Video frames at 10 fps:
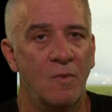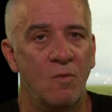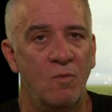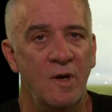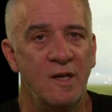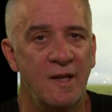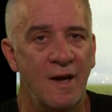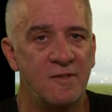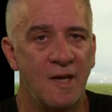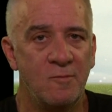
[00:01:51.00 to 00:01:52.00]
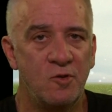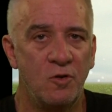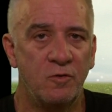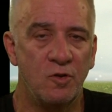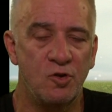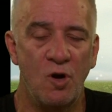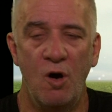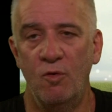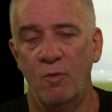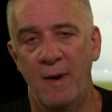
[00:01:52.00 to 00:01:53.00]
Where do they have some sort of
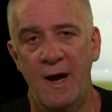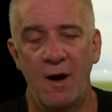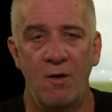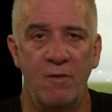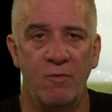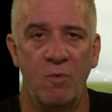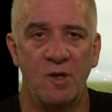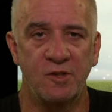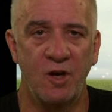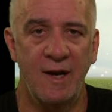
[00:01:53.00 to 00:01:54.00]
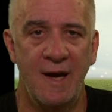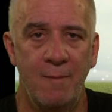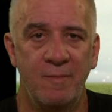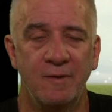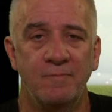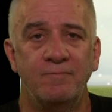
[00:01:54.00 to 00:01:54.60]
control or power over what's going to happen?